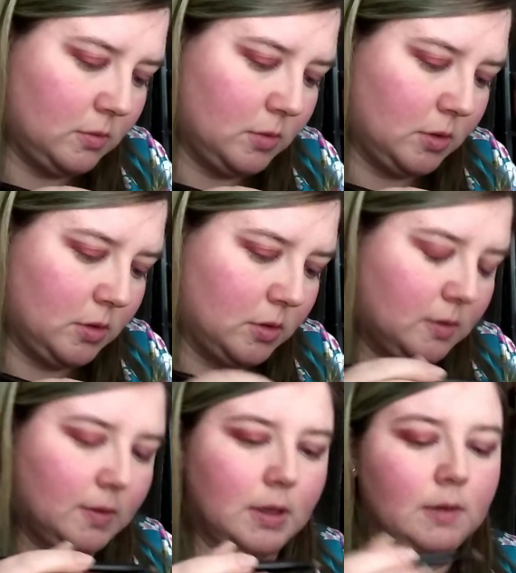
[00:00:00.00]

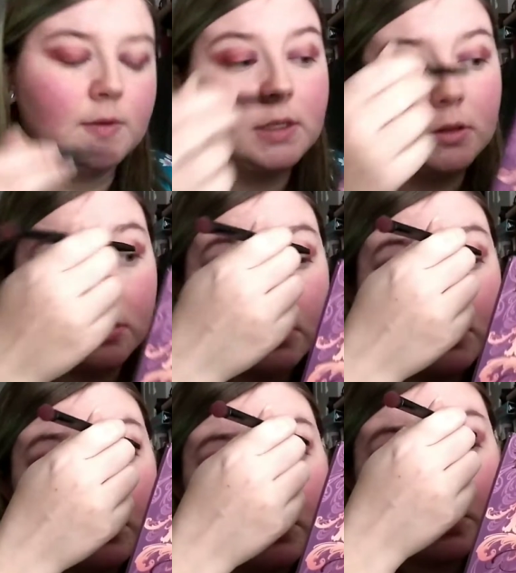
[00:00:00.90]
But I've seen
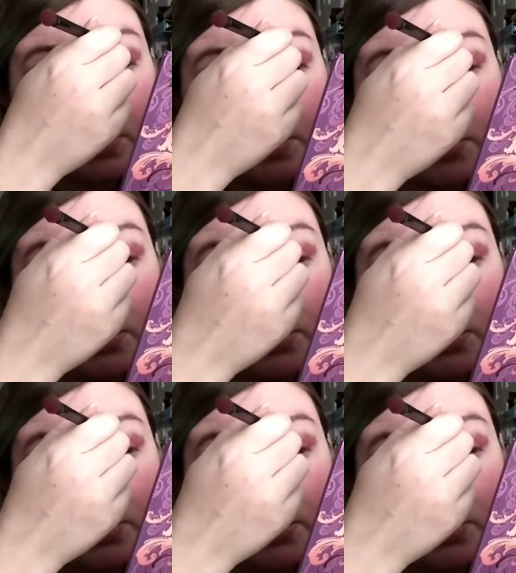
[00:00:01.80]
people